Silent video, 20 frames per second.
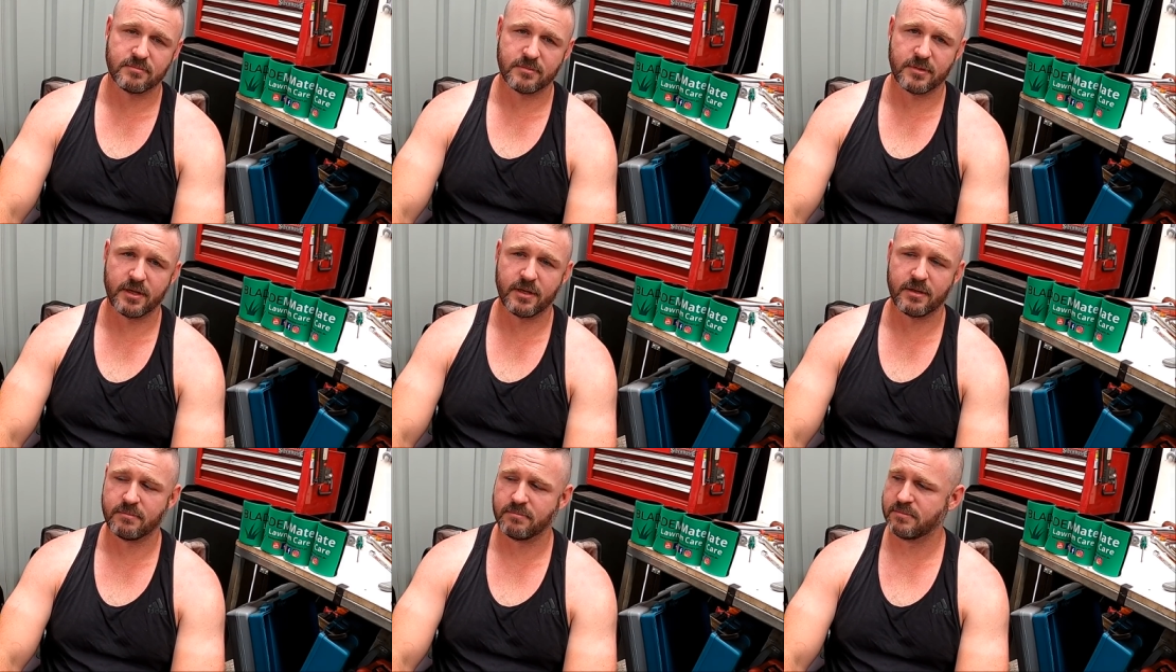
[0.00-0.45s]

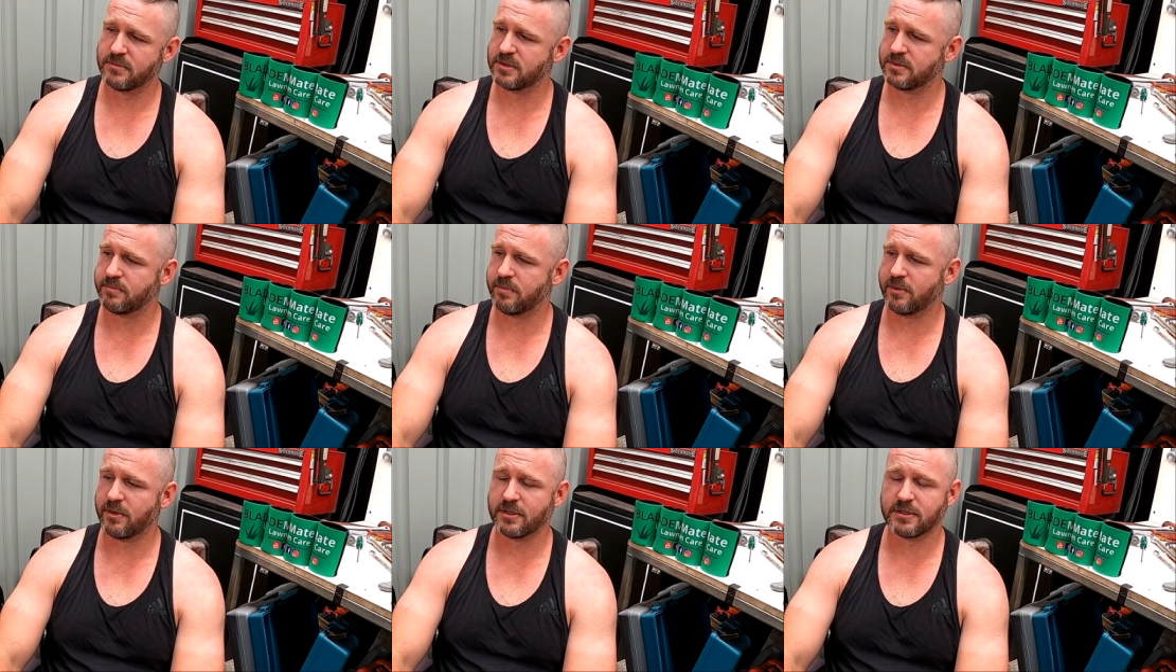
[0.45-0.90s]
yeah,
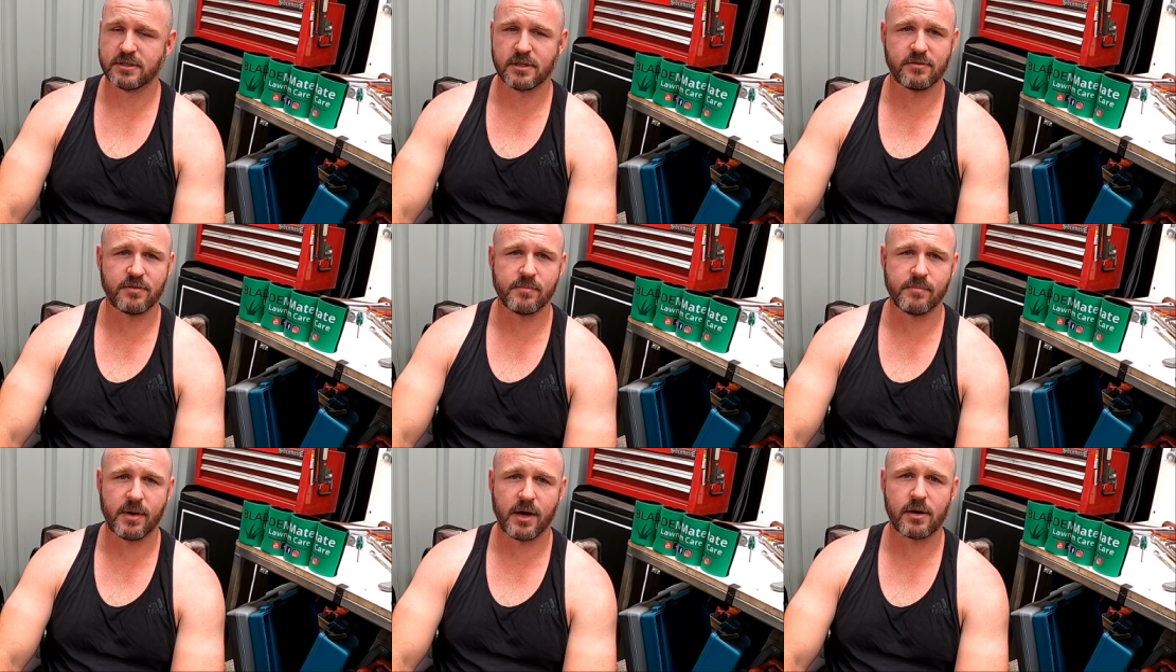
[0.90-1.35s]
just buy
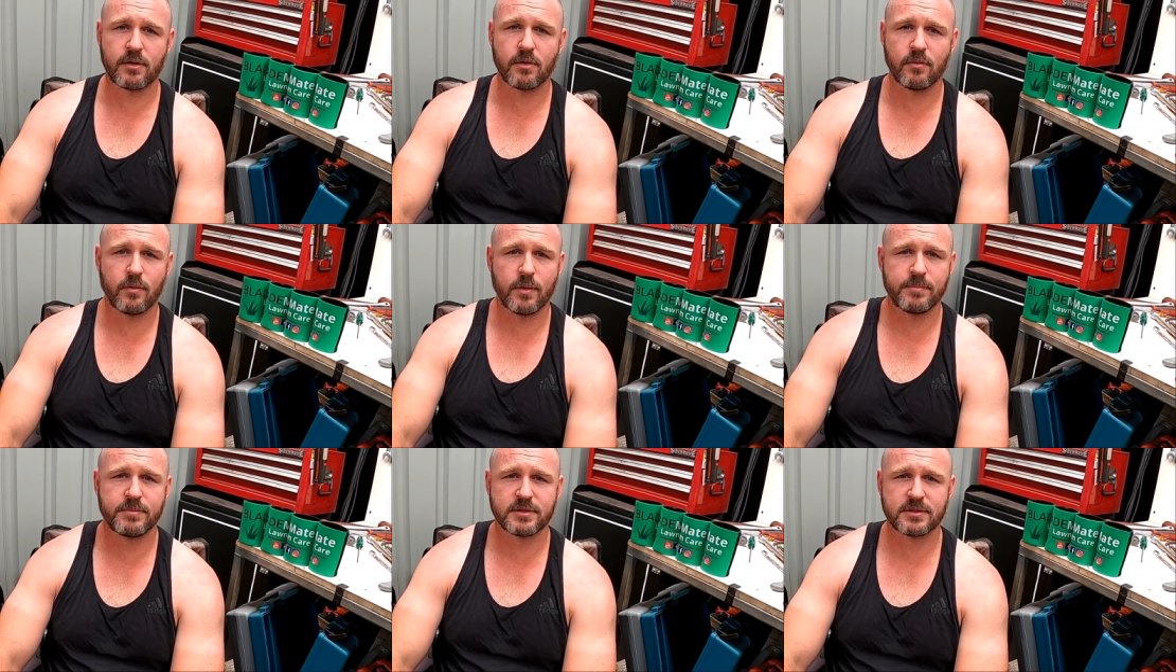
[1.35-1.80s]
yourself a
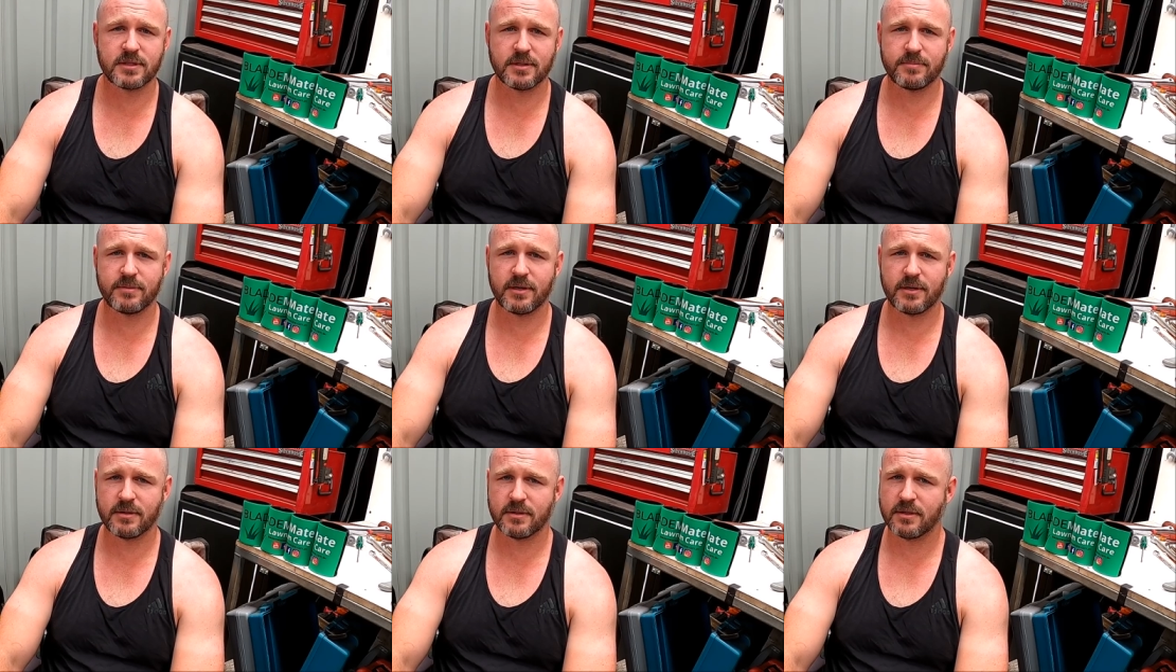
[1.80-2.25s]
mower, a
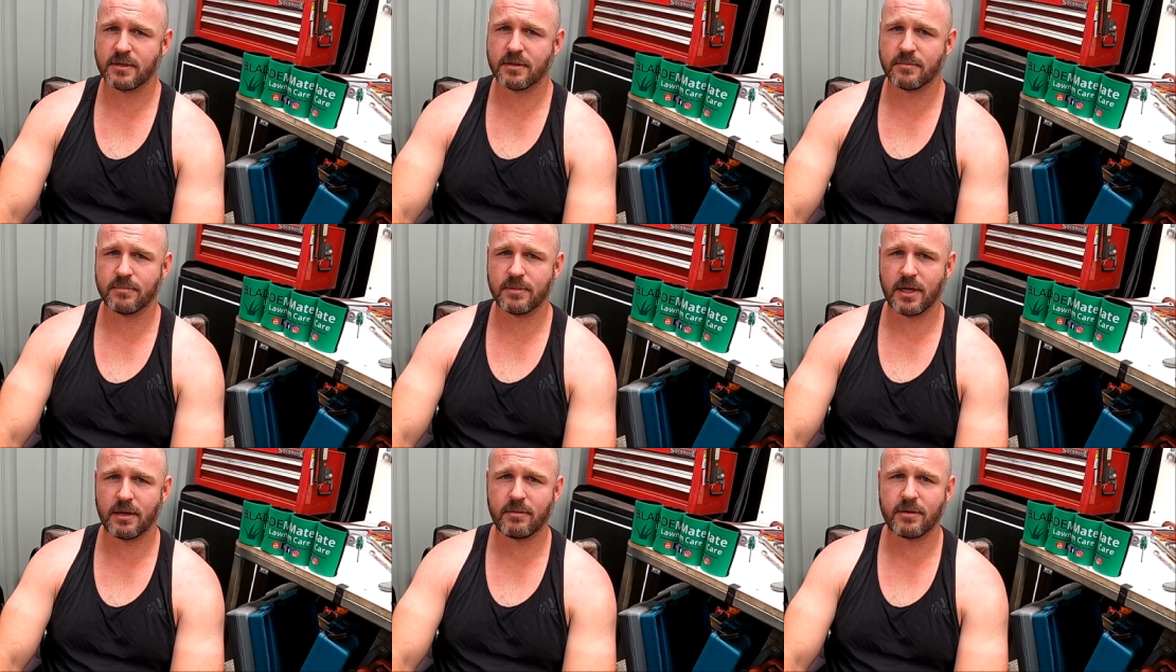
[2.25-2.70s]
whippersnipper, and
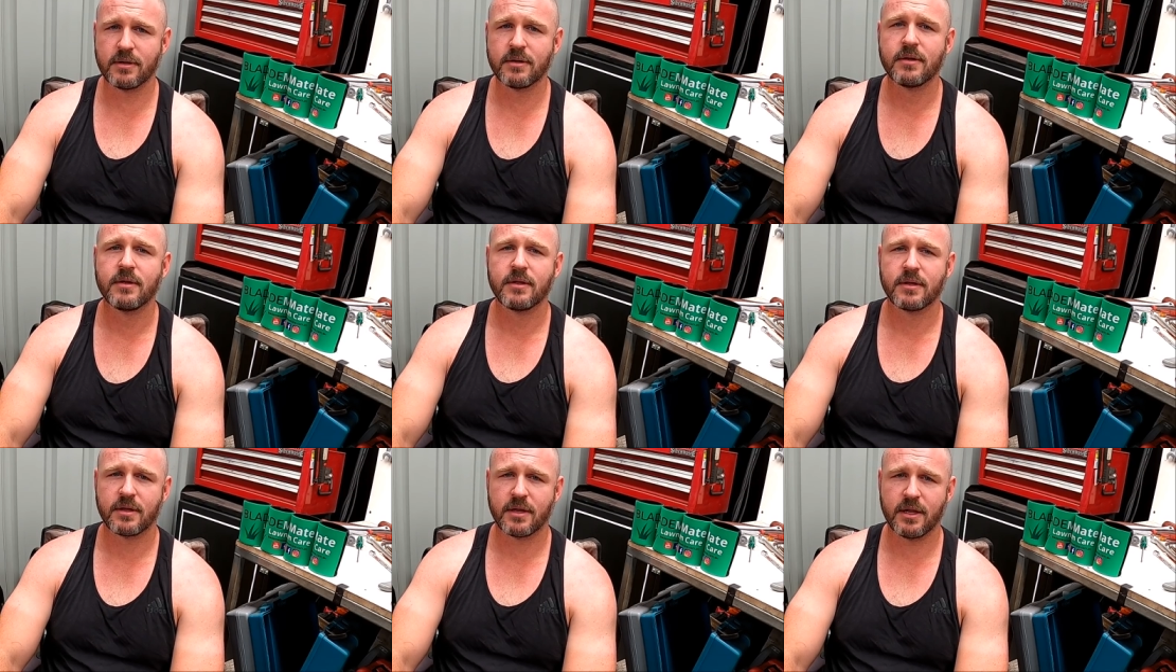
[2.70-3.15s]
a
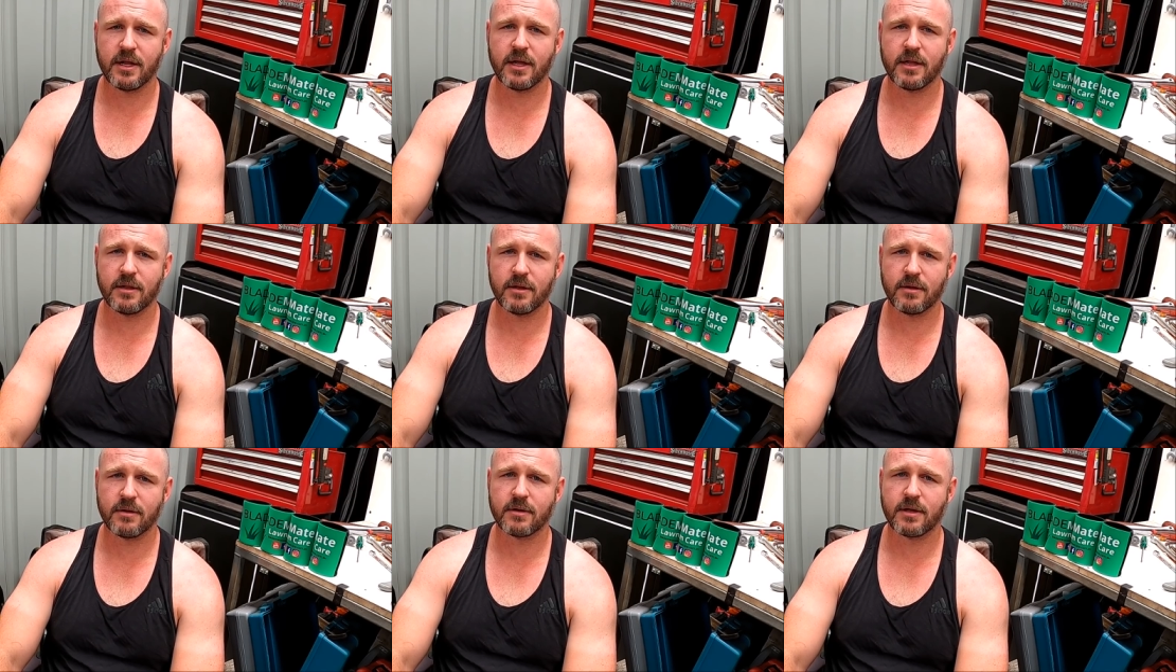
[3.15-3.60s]
blower. Get
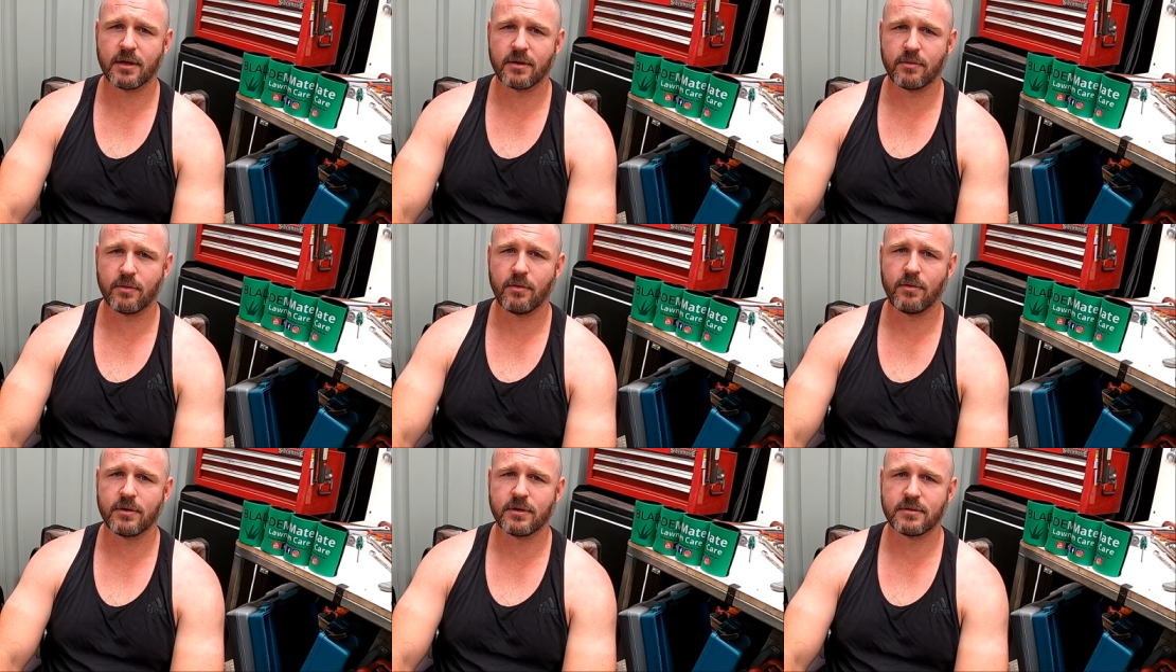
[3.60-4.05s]
out there and get
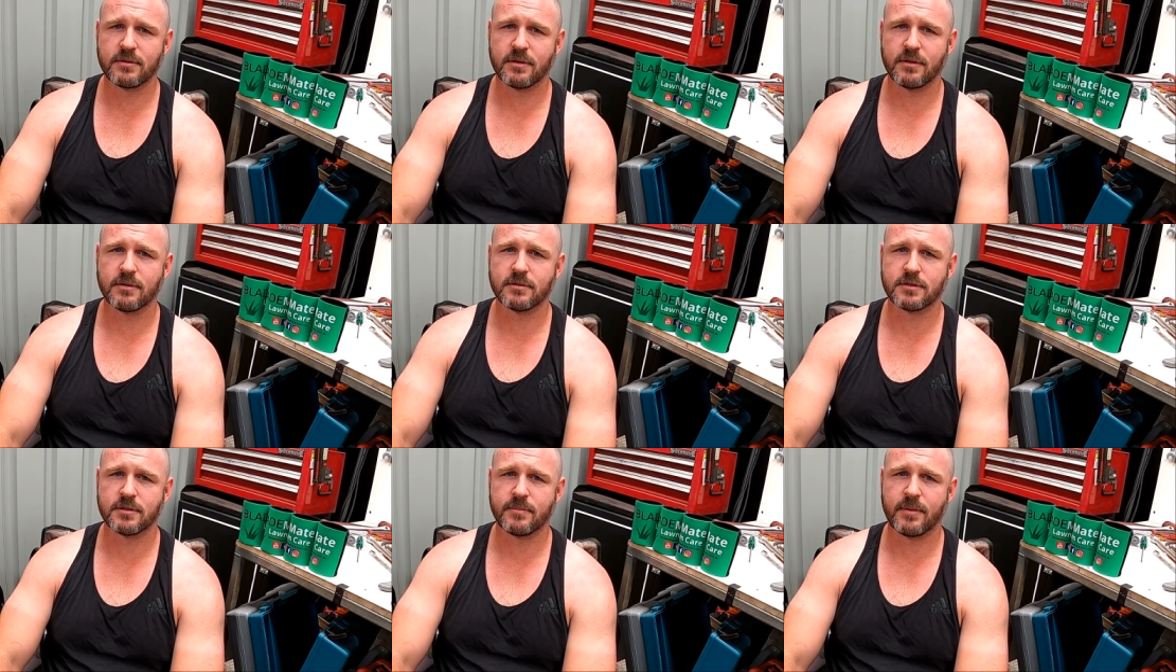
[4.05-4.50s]
grinding,
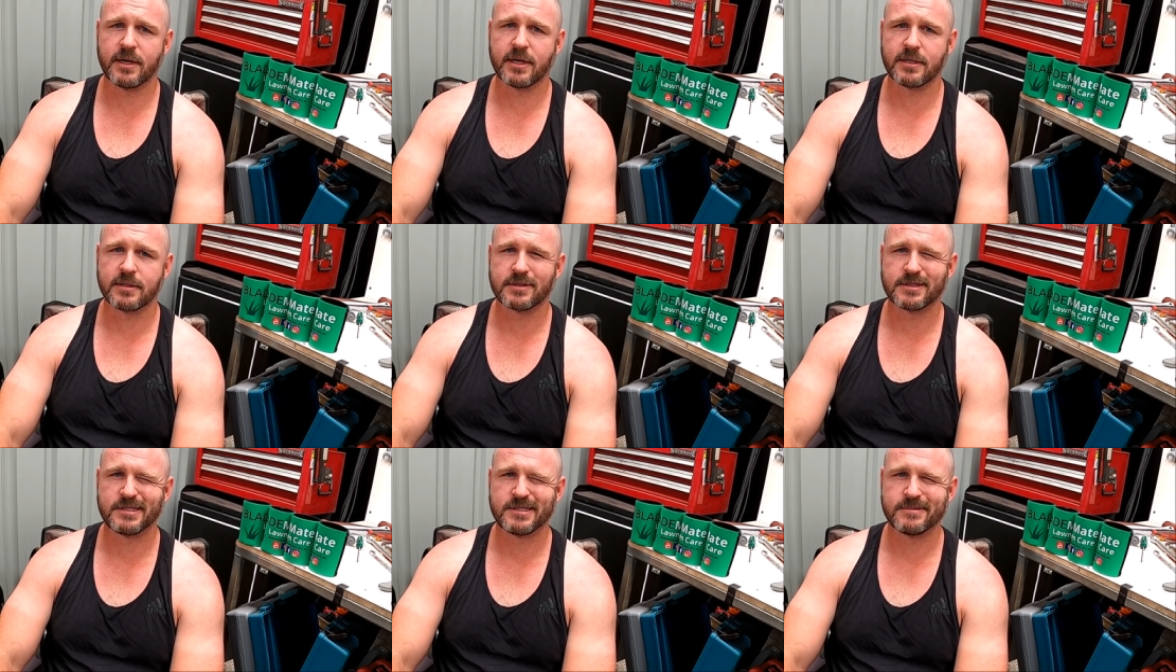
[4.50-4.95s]
earn some money.